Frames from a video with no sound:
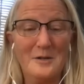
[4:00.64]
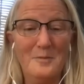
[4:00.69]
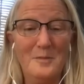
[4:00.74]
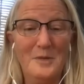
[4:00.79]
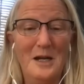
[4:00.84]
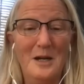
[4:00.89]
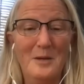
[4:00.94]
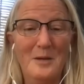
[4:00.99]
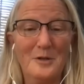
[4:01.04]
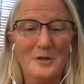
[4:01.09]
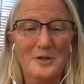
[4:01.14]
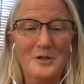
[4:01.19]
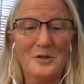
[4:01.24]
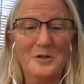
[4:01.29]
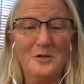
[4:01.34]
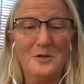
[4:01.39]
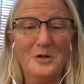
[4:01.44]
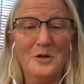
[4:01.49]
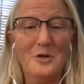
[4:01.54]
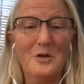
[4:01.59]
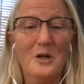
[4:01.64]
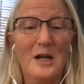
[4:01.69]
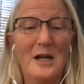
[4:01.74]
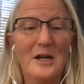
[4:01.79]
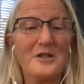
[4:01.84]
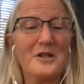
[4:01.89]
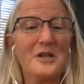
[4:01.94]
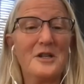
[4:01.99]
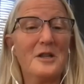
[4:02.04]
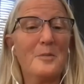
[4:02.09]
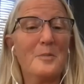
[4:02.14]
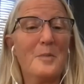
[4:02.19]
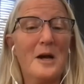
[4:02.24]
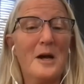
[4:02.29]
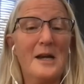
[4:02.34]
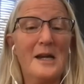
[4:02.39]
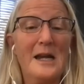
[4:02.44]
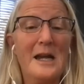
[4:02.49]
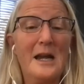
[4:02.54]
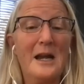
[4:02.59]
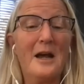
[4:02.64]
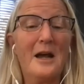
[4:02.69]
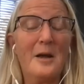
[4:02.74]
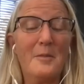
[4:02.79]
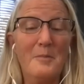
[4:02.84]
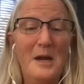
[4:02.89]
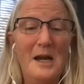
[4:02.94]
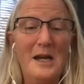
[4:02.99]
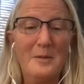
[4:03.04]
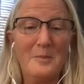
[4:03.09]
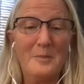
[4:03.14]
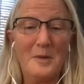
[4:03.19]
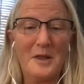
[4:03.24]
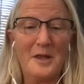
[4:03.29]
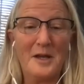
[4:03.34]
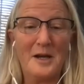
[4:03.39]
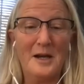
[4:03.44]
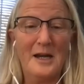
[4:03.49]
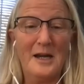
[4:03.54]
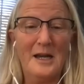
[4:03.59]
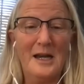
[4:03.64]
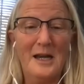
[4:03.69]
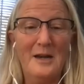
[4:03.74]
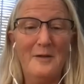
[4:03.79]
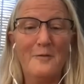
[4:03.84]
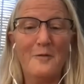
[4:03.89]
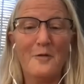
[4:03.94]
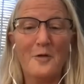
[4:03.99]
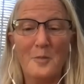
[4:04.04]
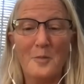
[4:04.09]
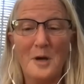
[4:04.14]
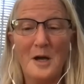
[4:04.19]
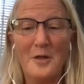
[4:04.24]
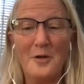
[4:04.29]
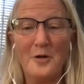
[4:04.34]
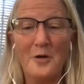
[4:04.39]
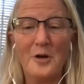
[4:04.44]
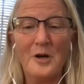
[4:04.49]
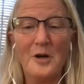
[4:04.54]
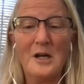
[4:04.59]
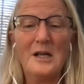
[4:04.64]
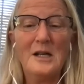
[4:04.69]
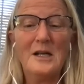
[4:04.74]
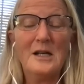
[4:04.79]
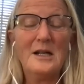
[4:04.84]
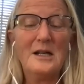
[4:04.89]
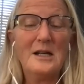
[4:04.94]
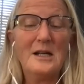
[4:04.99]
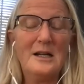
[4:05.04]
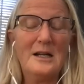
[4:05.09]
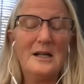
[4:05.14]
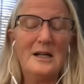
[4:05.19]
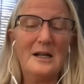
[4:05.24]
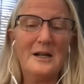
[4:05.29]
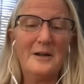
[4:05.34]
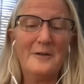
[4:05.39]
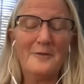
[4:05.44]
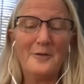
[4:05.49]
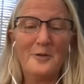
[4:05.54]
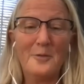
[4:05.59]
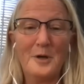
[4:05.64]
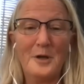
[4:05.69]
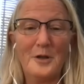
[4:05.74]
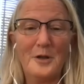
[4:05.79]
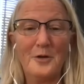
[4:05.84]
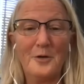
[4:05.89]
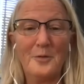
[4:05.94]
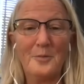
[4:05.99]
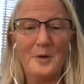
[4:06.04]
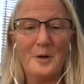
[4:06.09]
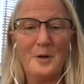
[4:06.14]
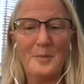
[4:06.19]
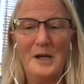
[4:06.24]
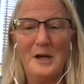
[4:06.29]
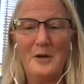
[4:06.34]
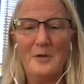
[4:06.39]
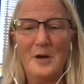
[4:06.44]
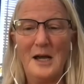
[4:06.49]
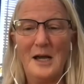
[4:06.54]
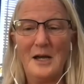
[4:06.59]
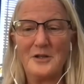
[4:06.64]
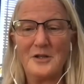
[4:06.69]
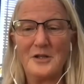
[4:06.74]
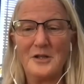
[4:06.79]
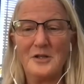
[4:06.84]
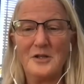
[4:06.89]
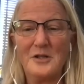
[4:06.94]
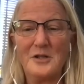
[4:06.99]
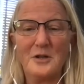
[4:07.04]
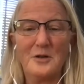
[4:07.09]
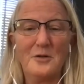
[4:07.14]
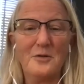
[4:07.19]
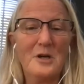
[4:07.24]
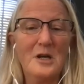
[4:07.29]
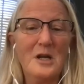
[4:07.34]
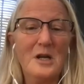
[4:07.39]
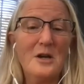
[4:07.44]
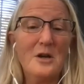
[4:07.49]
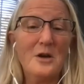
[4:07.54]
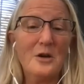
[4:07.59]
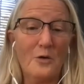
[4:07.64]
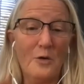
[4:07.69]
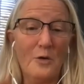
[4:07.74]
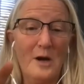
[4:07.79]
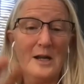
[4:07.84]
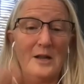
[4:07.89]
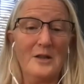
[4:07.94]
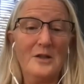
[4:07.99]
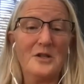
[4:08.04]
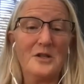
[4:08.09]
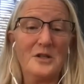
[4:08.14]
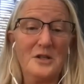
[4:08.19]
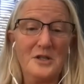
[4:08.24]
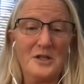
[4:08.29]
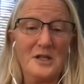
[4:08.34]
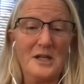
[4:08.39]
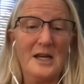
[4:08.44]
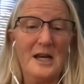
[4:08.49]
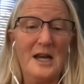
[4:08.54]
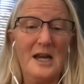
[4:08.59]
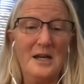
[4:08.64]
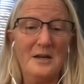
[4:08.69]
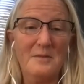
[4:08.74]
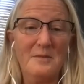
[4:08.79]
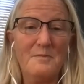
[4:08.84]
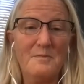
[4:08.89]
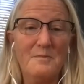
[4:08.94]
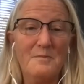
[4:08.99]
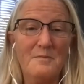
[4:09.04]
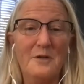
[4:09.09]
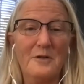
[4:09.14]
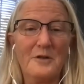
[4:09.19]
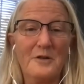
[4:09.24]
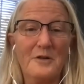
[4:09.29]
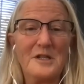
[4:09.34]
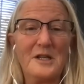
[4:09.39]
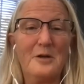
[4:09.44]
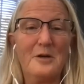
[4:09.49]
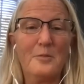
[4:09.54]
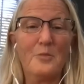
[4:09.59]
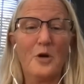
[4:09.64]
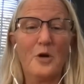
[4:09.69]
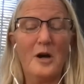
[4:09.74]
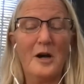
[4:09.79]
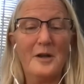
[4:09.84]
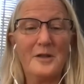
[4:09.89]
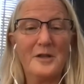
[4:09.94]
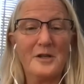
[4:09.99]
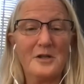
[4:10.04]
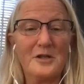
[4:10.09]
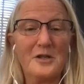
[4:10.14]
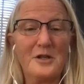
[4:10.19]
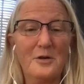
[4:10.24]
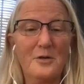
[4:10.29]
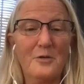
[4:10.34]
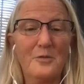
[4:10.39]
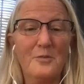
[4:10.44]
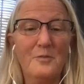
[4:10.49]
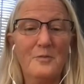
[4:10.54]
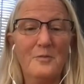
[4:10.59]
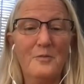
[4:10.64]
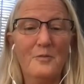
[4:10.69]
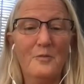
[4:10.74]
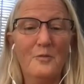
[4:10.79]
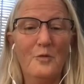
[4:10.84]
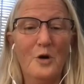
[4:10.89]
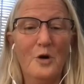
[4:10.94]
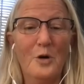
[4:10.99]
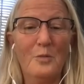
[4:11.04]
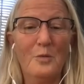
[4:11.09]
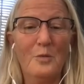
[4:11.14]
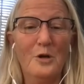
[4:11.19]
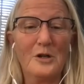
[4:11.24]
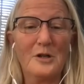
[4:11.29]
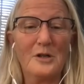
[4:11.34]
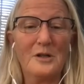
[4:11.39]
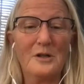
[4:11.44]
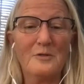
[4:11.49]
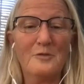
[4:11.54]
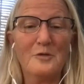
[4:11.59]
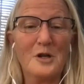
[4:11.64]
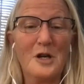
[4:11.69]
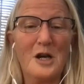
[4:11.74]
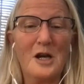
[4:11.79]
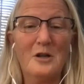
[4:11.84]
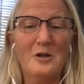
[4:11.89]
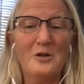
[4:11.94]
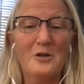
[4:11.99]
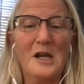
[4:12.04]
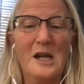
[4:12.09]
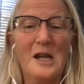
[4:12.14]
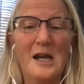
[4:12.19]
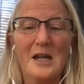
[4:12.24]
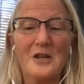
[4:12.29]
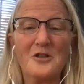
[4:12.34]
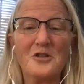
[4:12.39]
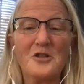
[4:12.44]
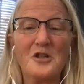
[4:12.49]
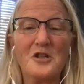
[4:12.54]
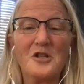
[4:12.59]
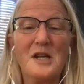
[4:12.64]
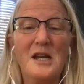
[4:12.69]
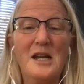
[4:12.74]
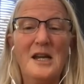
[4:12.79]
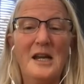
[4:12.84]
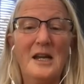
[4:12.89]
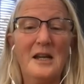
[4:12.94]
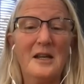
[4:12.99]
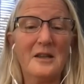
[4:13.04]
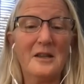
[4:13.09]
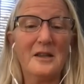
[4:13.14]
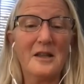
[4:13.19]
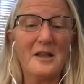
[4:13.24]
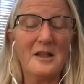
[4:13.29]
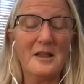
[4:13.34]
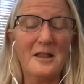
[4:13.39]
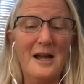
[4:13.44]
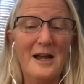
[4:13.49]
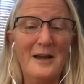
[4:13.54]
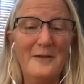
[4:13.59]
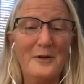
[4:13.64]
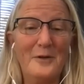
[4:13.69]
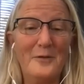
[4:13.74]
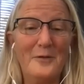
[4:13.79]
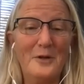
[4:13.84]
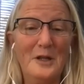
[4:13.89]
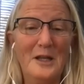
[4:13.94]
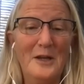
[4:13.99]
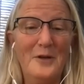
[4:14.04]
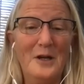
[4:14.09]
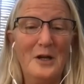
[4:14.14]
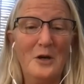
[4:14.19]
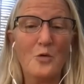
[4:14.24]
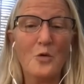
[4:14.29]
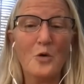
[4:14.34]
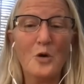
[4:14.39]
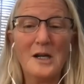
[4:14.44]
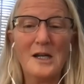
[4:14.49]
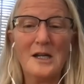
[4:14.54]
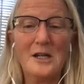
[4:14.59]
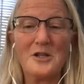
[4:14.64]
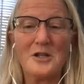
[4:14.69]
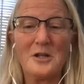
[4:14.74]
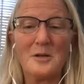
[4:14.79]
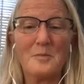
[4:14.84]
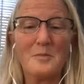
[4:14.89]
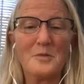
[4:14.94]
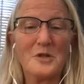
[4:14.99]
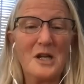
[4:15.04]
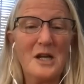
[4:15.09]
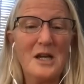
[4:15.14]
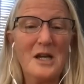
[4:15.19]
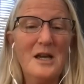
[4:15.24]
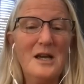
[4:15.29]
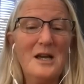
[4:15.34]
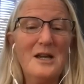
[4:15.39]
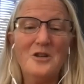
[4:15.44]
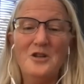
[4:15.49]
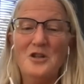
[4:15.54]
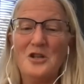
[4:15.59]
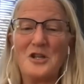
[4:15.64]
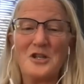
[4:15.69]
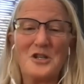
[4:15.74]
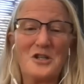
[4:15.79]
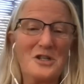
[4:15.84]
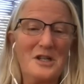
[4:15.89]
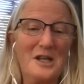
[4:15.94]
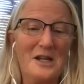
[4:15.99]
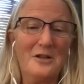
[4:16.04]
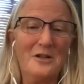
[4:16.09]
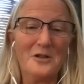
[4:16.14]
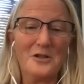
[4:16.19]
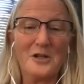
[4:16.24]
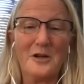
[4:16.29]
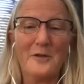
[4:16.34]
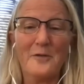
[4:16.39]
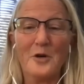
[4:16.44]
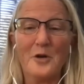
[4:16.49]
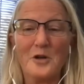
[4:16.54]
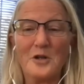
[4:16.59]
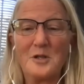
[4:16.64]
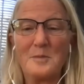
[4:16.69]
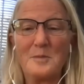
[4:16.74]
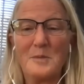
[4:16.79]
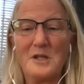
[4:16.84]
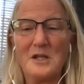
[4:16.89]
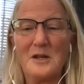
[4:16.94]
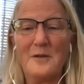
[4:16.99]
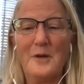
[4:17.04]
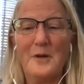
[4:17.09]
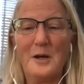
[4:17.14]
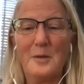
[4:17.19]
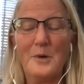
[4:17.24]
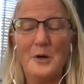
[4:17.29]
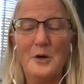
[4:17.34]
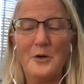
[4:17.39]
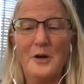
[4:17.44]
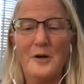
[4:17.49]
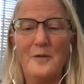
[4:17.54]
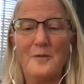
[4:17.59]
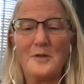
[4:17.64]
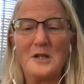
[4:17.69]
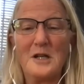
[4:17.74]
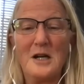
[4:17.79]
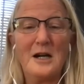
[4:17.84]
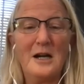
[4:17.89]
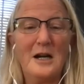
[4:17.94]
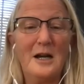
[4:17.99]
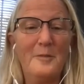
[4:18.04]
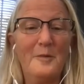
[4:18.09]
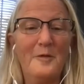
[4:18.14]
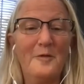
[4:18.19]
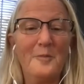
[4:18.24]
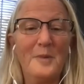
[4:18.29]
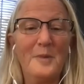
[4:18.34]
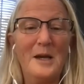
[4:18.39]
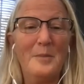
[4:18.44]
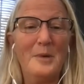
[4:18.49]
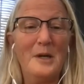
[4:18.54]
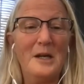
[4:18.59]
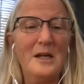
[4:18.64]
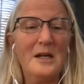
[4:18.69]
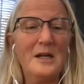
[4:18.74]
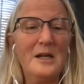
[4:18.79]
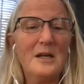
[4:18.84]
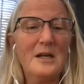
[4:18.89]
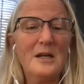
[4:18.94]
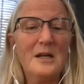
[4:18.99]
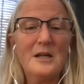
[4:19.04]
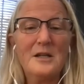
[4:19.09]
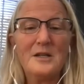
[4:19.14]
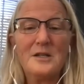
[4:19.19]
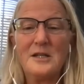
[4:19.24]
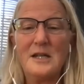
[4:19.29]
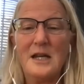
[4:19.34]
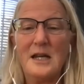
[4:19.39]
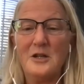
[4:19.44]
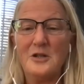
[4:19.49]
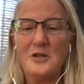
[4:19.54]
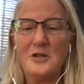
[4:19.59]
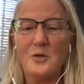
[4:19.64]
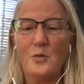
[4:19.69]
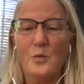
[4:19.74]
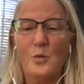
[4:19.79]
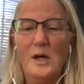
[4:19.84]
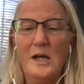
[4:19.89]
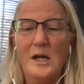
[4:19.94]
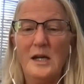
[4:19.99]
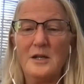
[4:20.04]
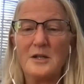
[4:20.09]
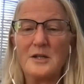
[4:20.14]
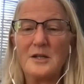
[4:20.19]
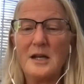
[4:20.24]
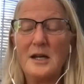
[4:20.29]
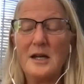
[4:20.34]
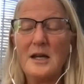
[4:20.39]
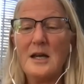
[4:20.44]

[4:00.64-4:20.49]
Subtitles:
to be able to utilize it. The body cannot make methionine from other amino acids. So granted, this is in a, you know, a cell broth. And so we're not looking at sustaining life of a living organisms, just cells over a specific period of time of maybe days to weeks.